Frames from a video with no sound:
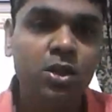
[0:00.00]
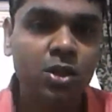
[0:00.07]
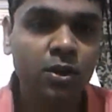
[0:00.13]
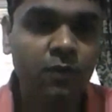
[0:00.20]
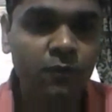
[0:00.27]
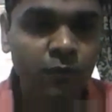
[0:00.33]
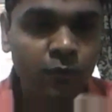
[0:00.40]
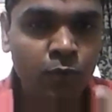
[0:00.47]

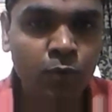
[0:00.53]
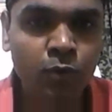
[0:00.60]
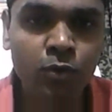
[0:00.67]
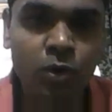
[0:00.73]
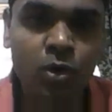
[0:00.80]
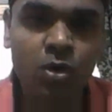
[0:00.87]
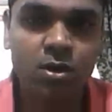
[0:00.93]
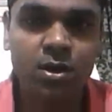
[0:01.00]
the
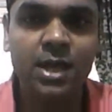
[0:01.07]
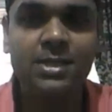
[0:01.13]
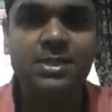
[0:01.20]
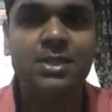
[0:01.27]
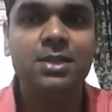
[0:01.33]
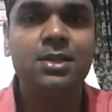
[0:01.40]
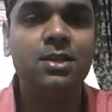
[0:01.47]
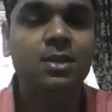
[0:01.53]
food or
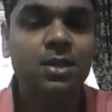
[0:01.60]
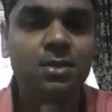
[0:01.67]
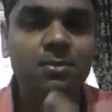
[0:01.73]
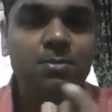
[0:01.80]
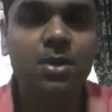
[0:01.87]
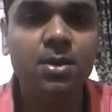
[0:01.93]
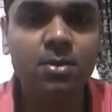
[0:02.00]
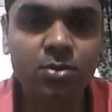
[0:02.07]
acidity,
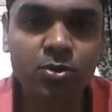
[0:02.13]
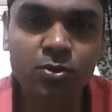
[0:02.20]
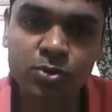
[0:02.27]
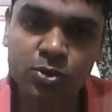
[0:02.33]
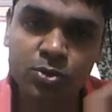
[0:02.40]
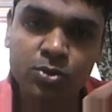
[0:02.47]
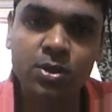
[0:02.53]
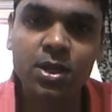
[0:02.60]
you
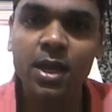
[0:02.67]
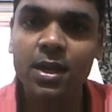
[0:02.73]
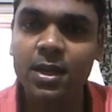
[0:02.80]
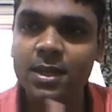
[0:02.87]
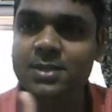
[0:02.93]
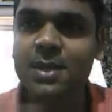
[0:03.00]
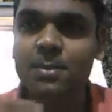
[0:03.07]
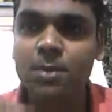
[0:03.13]
can
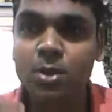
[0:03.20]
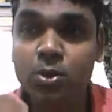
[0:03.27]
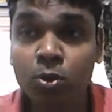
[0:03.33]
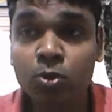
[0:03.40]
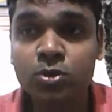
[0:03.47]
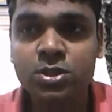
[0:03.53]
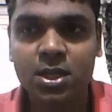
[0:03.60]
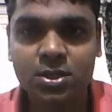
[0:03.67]
examine
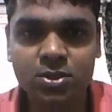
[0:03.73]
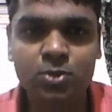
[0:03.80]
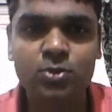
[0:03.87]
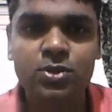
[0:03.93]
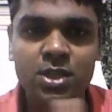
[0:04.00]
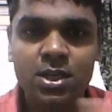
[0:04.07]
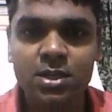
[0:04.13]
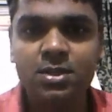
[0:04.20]
those
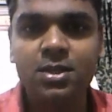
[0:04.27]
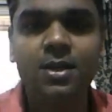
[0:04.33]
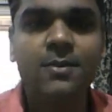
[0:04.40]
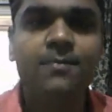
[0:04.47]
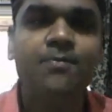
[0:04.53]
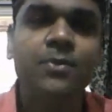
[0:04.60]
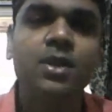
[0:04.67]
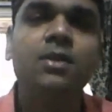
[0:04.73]
associated
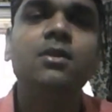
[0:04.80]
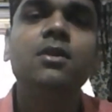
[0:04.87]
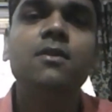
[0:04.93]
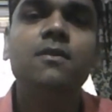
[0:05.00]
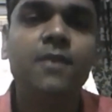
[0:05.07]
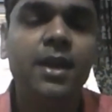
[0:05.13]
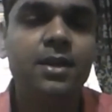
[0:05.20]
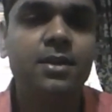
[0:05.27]

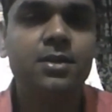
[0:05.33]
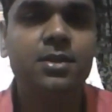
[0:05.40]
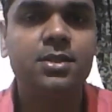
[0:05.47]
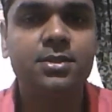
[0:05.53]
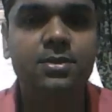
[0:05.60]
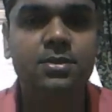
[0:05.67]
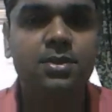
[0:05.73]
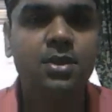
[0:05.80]
factors.
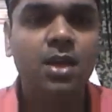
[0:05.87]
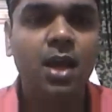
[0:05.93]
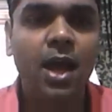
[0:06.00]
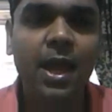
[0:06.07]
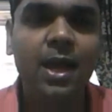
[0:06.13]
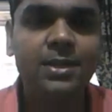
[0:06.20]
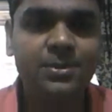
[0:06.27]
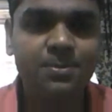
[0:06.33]
I
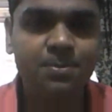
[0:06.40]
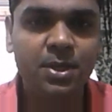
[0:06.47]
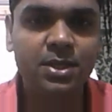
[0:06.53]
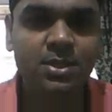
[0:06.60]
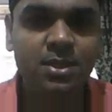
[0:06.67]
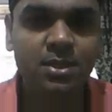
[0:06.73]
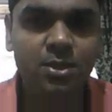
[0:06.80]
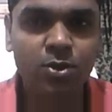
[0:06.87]
ask
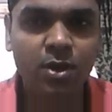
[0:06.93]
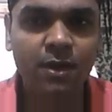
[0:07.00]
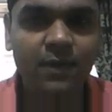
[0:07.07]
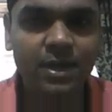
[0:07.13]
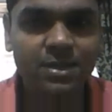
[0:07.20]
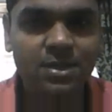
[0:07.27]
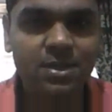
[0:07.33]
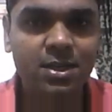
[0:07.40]
patient, you have
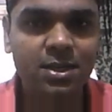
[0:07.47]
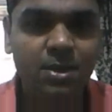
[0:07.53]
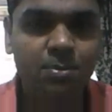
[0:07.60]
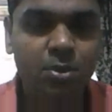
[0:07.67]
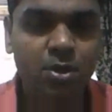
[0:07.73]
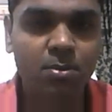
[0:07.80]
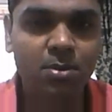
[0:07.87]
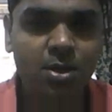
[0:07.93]
acidity
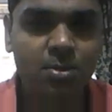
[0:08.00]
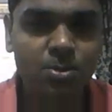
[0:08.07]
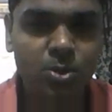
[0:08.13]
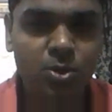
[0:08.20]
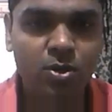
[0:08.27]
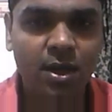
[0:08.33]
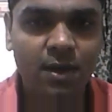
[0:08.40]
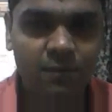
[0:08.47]
problem,
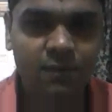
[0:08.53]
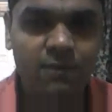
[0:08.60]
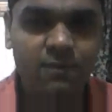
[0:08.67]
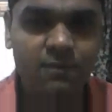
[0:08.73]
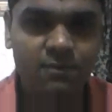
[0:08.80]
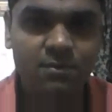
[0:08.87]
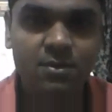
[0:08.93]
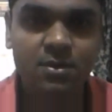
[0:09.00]
you have
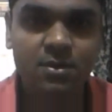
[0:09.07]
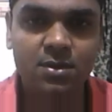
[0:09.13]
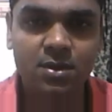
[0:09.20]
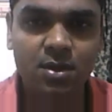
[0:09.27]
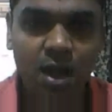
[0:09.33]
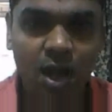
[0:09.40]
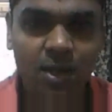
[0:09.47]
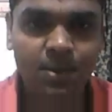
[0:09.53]

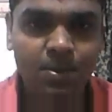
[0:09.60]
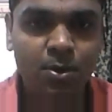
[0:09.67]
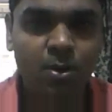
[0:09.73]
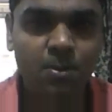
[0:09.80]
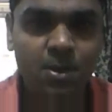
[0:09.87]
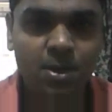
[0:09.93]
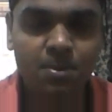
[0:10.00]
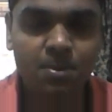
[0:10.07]
heart
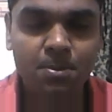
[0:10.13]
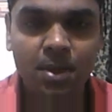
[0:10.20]
problem,